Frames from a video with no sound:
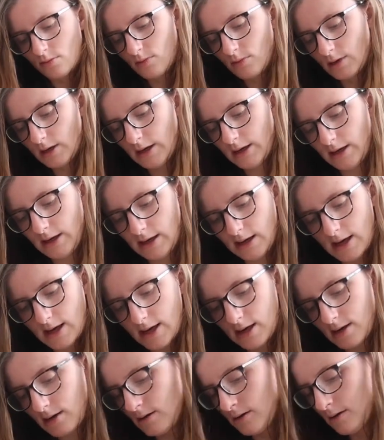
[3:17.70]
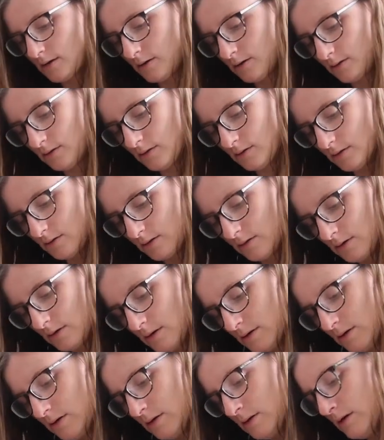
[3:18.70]
again.
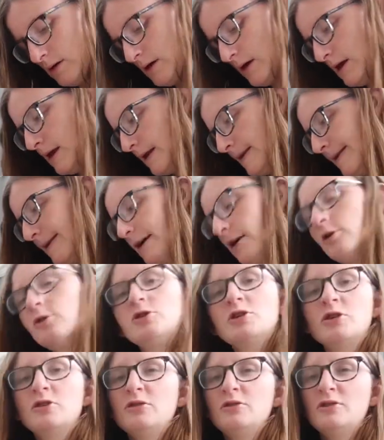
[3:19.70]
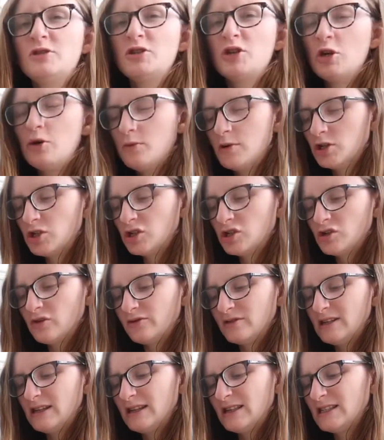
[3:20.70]
Now don't use too much because
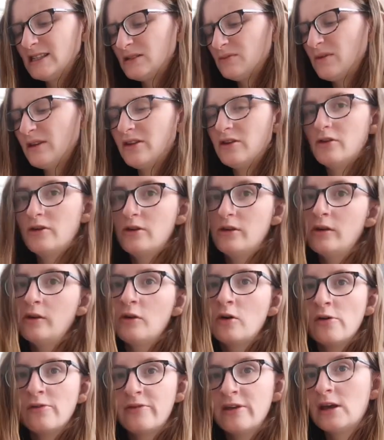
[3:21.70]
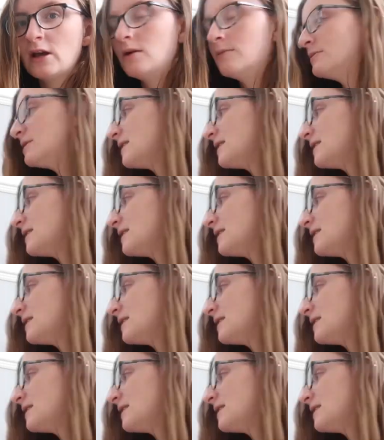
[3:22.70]
obviously this is where the coffee comes